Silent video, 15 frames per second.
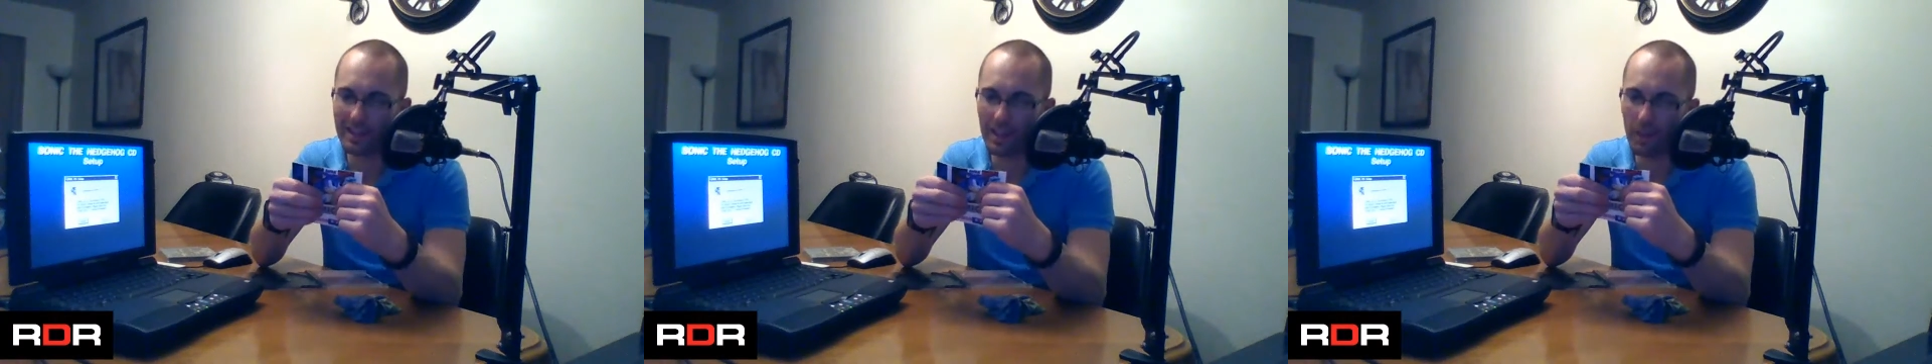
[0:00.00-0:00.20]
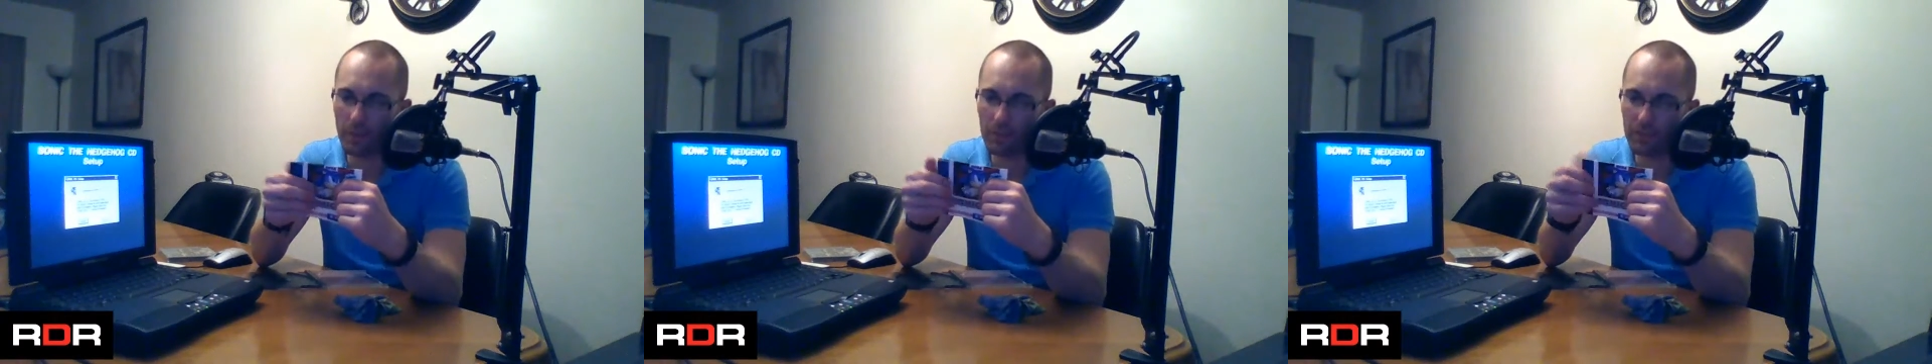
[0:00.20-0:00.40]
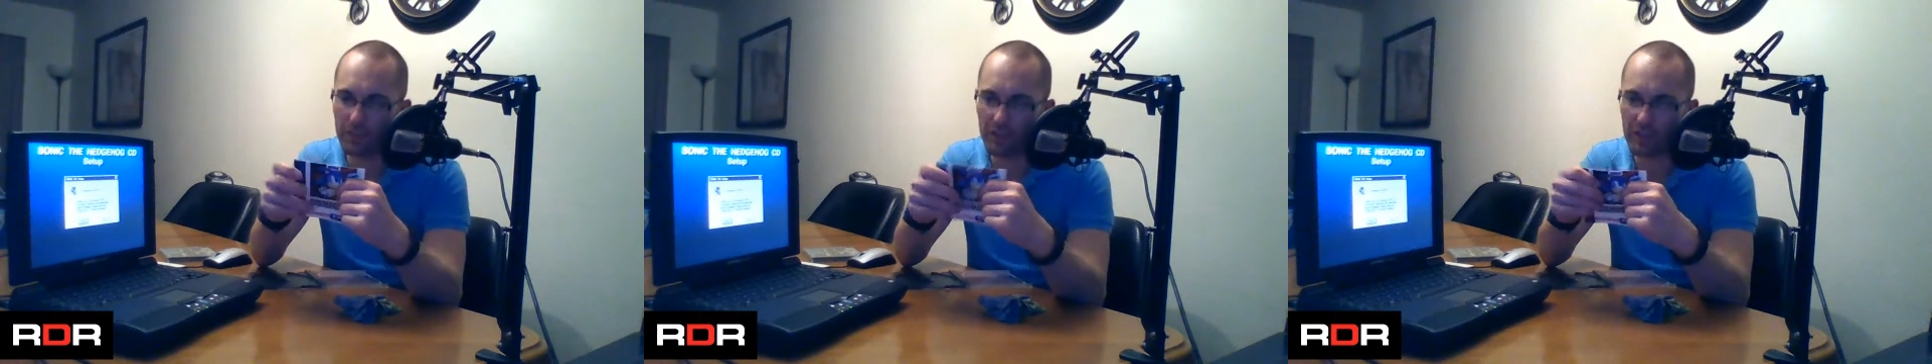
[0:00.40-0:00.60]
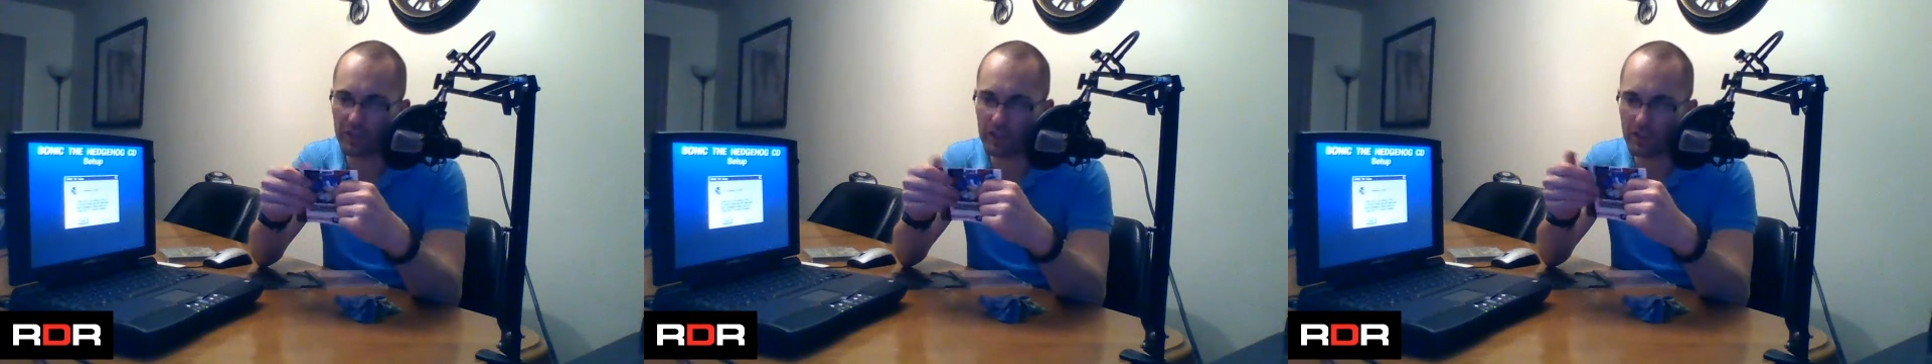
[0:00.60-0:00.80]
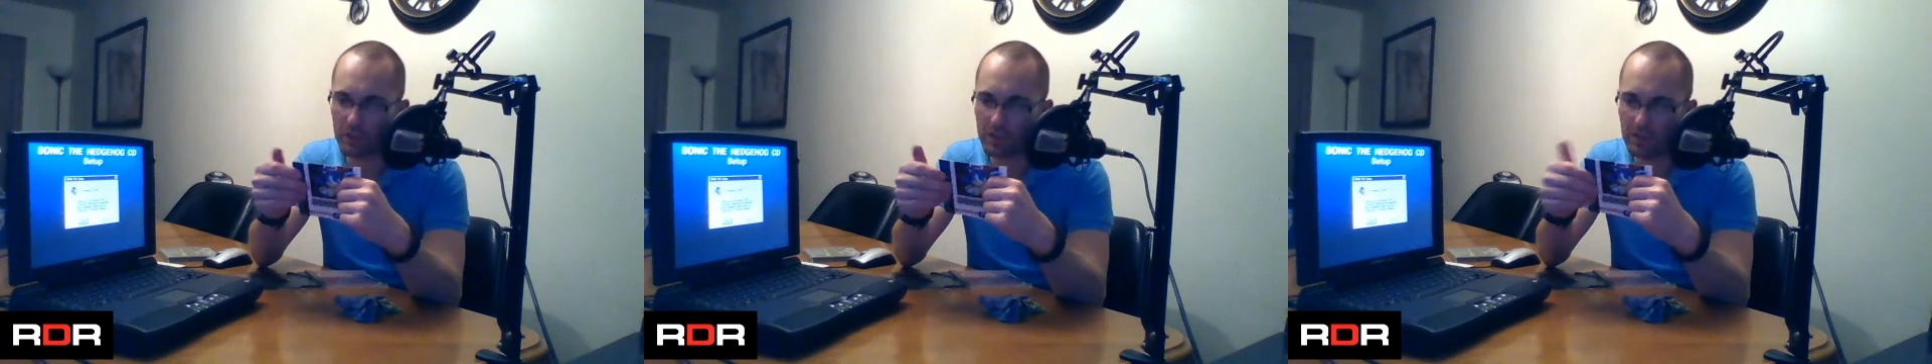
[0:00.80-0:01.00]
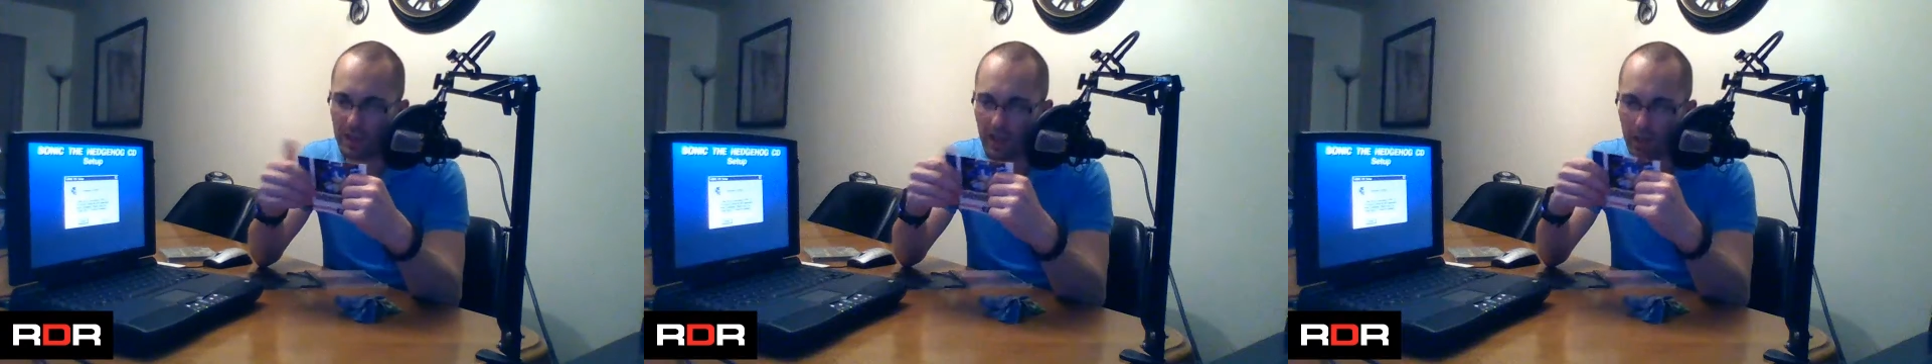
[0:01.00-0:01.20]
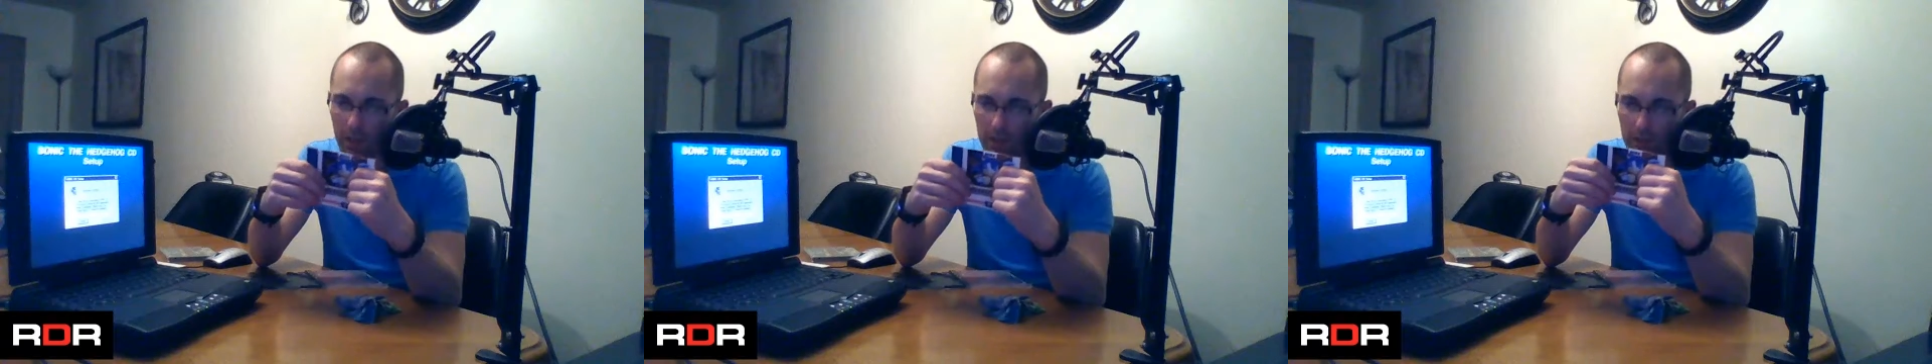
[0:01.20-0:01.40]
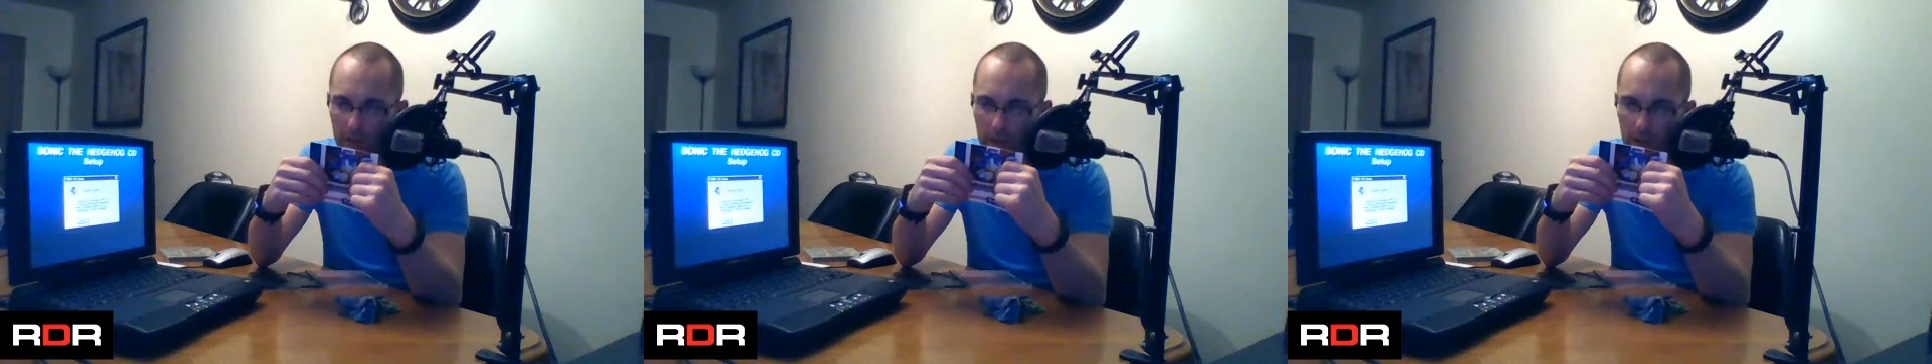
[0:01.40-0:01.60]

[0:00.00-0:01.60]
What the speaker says: up for Q sound.